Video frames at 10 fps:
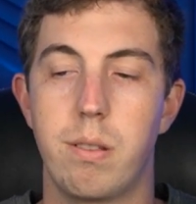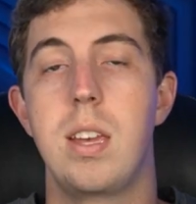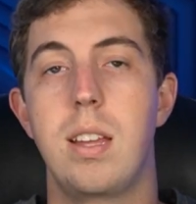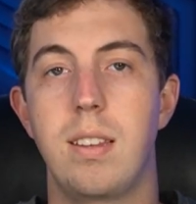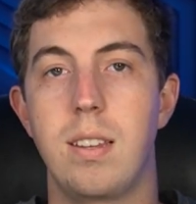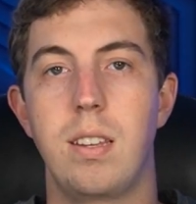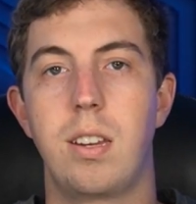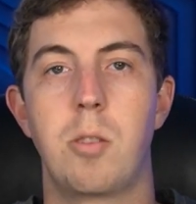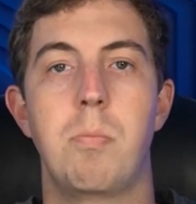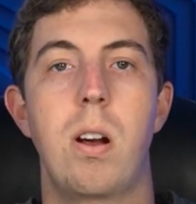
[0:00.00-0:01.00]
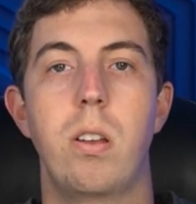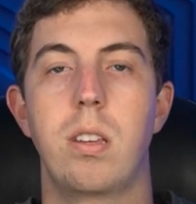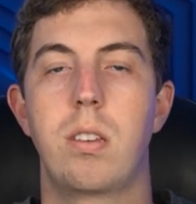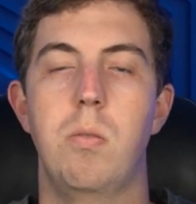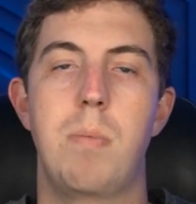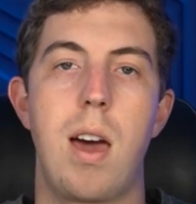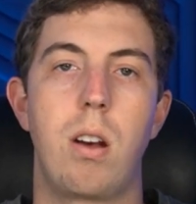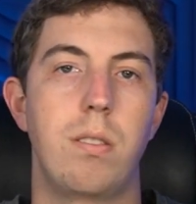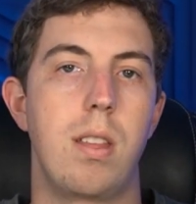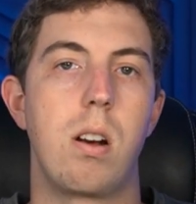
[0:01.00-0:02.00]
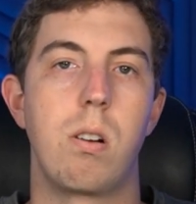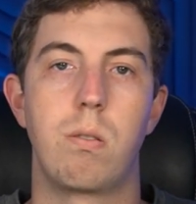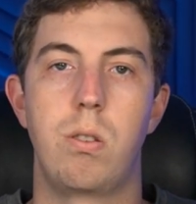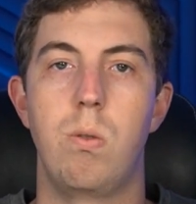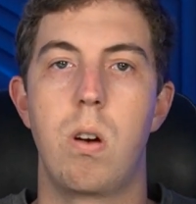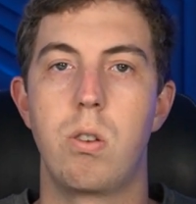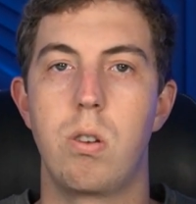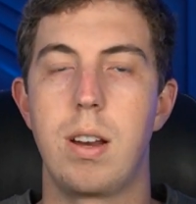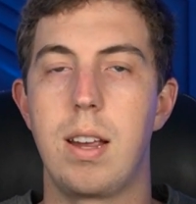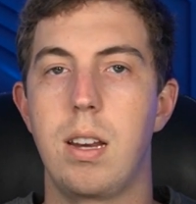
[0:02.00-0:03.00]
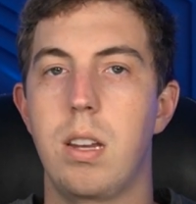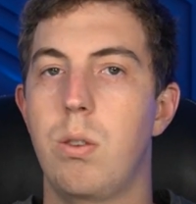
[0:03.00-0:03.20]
It's easy to compare this to paddles that are $280,